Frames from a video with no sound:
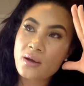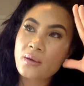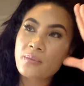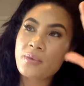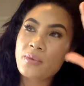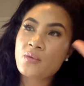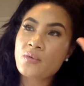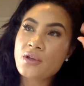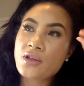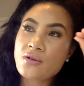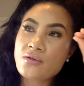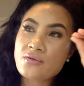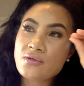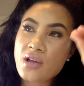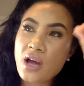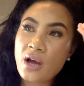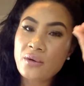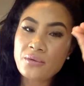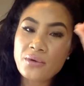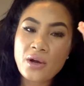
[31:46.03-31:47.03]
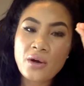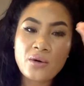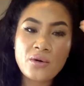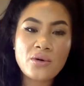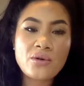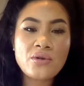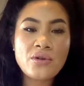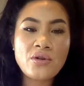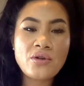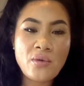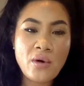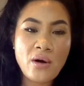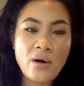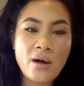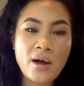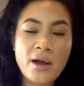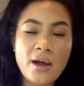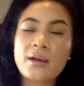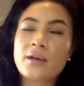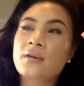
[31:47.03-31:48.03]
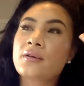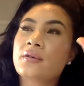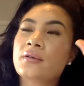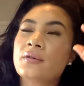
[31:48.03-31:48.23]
But when you don't know who you are